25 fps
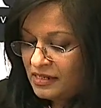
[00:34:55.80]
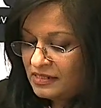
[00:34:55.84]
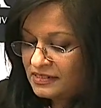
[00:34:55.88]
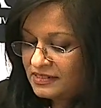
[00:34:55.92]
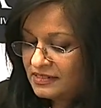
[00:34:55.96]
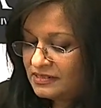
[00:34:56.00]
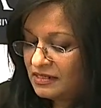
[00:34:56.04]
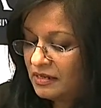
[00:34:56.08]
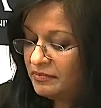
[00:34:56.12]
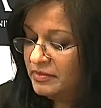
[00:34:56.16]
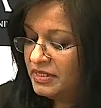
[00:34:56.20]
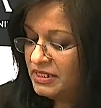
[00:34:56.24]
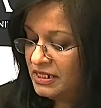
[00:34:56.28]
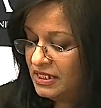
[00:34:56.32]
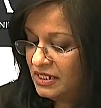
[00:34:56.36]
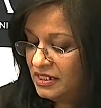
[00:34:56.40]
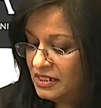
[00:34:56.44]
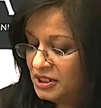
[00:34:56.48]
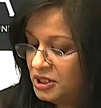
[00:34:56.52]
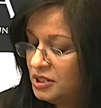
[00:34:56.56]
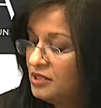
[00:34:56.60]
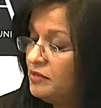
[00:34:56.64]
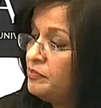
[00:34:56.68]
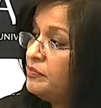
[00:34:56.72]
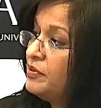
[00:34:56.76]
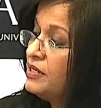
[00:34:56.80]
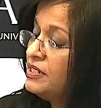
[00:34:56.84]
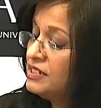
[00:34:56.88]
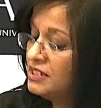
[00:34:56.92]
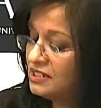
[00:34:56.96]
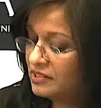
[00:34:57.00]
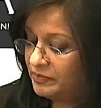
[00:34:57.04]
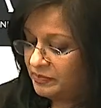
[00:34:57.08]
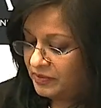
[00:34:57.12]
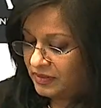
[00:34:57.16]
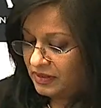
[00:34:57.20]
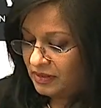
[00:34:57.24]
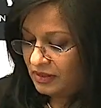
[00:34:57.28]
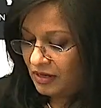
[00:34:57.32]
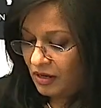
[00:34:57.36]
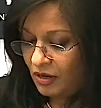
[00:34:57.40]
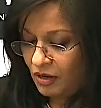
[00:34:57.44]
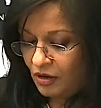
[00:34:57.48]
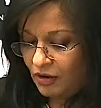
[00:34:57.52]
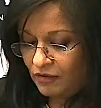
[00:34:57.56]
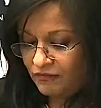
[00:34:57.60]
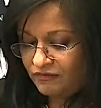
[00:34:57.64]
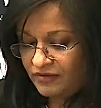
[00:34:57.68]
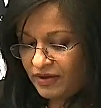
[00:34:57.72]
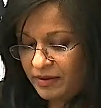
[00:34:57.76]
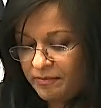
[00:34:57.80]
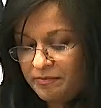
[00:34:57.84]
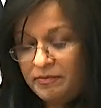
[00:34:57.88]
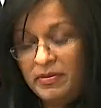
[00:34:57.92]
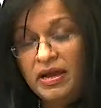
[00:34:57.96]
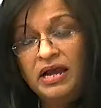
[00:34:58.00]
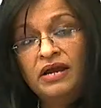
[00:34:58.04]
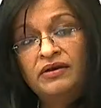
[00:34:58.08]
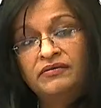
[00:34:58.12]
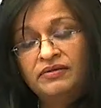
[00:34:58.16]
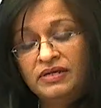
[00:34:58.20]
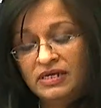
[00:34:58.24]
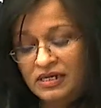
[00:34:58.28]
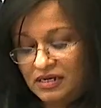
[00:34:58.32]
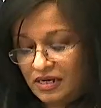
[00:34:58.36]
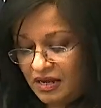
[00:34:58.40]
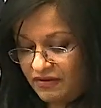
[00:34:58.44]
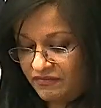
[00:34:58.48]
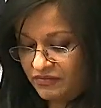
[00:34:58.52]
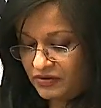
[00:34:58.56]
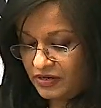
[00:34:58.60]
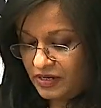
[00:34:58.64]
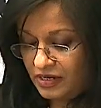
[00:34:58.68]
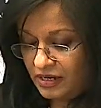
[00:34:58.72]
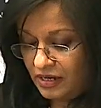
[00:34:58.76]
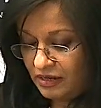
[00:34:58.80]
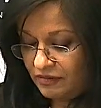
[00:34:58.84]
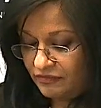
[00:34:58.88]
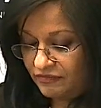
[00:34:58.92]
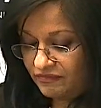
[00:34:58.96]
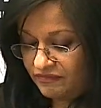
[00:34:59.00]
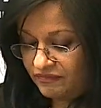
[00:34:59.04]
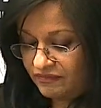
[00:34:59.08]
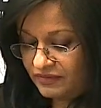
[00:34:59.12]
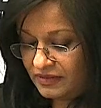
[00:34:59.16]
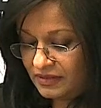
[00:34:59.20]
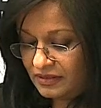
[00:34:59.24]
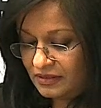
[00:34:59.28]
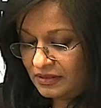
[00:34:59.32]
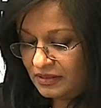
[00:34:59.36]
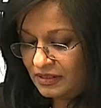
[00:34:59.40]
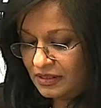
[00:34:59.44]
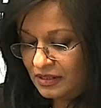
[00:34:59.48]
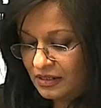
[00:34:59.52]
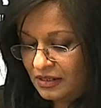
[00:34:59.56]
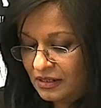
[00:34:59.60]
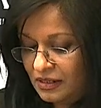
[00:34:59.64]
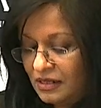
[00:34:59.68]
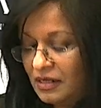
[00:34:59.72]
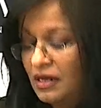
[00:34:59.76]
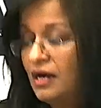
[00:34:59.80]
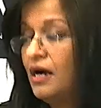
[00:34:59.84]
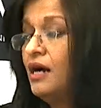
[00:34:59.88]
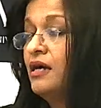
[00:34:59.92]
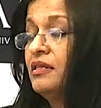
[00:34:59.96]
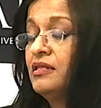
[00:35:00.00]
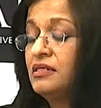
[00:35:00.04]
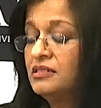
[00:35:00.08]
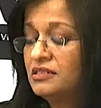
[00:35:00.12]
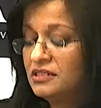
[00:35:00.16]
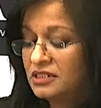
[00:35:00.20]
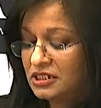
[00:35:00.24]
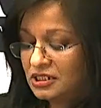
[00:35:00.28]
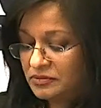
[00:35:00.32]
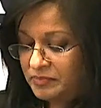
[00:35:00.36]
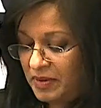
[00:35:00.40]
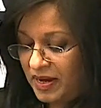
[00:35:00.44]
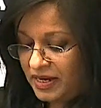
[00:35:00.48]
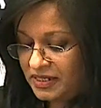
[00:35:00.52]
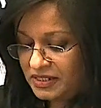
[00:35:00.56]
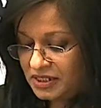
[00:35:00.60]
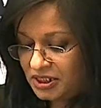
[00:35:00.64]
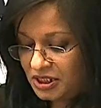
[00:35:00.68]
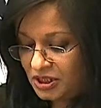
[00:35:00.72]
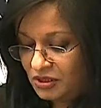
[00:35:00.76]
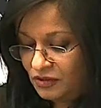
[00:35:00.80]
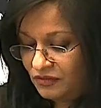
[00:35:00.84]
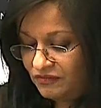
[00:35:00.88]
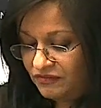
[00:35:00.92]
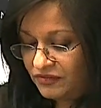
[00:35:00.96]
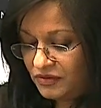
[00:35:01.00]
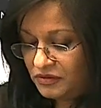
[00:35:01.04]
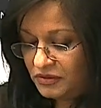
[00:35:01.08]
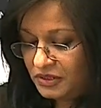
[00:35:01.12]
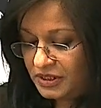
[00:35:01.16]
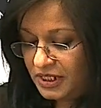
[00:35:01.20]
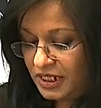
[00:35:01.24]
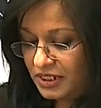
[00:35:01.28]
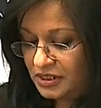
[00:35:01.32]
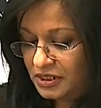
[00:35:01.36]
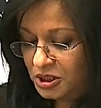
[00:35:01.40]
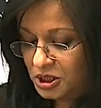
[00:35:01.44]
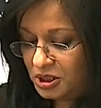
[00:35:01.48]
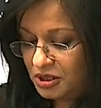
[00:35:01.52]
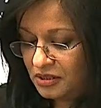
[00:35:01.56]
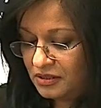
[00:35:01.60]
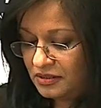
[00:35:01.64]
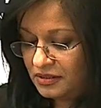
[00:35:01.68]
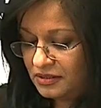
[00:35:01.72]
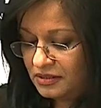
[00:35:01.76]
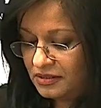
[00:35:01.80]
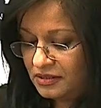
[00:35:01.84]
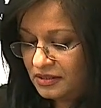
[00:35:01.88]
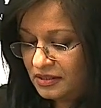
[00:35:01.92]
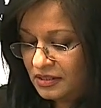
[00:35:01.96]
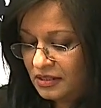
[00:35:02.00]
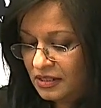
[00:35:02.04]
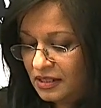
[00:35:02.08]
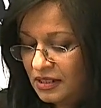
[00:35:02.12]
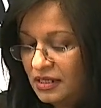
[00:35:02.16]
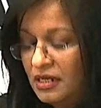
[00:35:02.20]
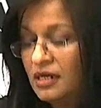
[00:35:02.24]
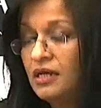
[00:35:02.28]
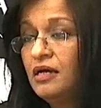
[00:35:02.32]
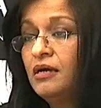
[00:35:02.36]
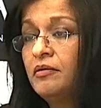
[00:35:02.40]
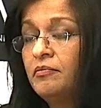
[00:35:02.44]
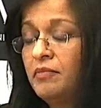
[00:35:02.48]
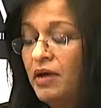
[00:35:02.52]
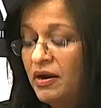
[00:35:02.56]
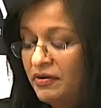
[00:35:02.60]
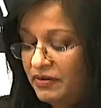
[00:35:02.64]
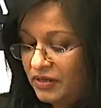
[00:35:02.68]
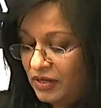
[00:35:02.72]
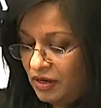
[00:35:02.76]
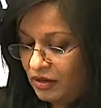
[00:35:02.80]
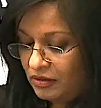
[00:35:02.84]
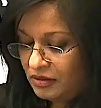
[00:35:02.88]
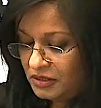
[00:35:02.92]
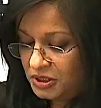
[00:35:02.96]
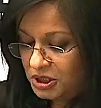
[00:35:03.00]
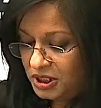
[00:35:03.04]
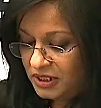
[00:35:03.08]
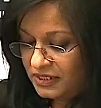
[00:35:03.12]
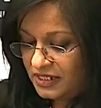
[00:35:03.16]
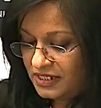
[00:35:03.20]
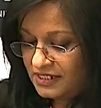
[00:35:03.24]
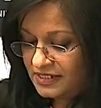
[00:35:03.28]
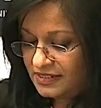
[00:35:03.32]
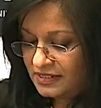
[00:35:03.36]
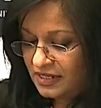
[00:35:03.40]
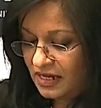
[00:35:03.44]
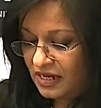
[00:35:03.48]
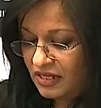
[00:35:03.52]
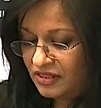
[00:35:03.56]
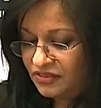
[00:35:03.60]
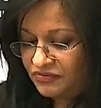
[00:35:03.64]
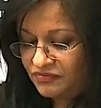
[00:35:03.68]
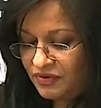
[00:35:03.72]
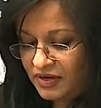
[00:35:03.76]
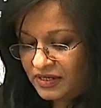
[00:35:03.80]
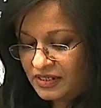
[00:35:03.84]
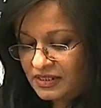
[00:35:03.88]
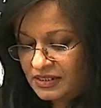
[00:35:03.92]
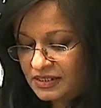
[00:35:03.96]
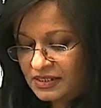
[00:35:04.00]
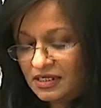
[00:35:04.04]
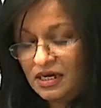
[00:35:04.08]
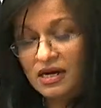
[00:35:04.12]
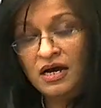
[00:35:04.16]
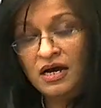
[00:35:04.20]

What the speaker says: Some adhere to the principle of Mary, never enough. Others suspect a twofold danger. Mariology, they say, threatens the